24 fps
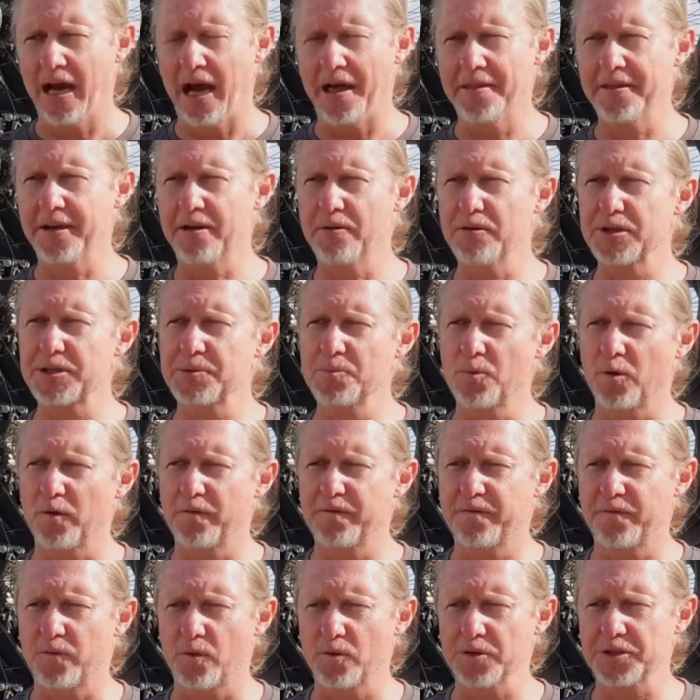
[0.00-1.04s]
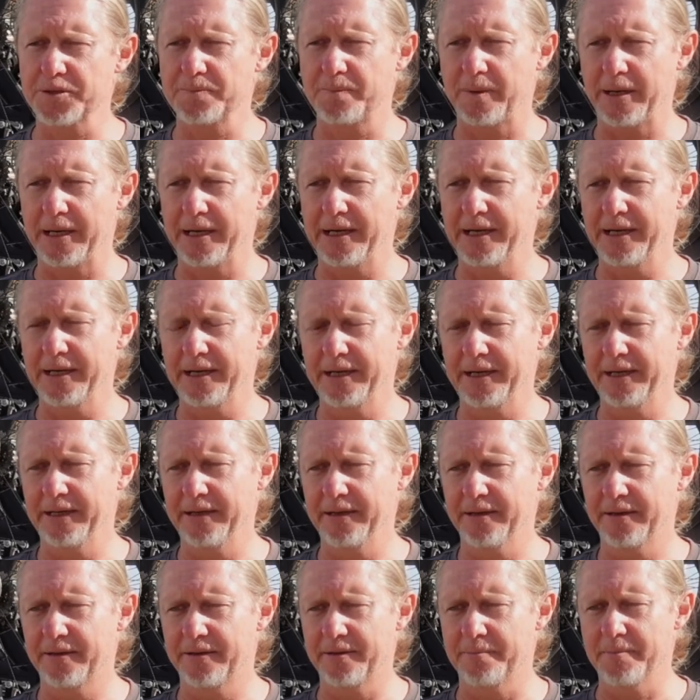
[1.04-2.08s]
I think it was more forced
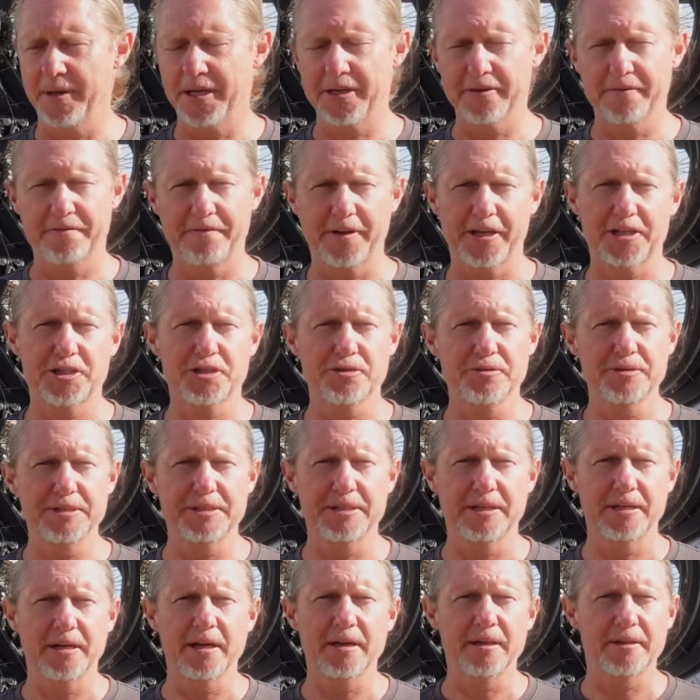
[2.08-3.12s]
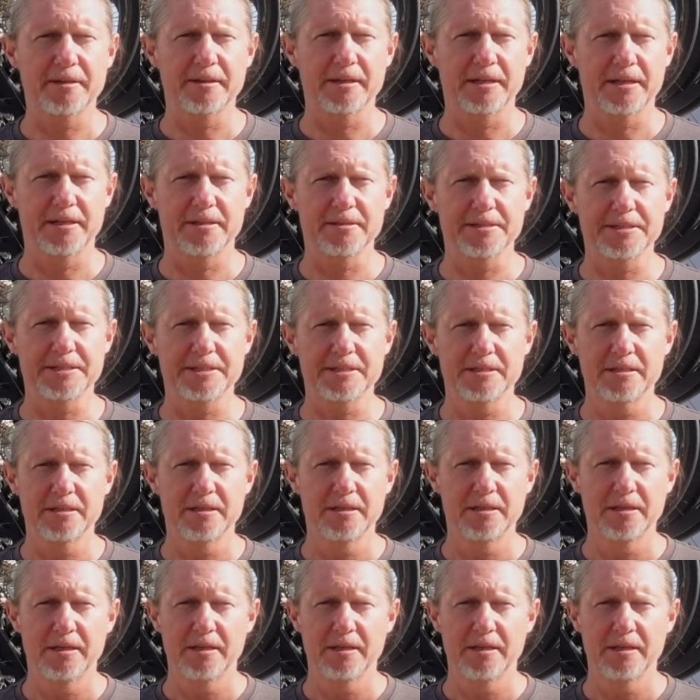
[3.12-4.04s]
by the manufacturers than anything else,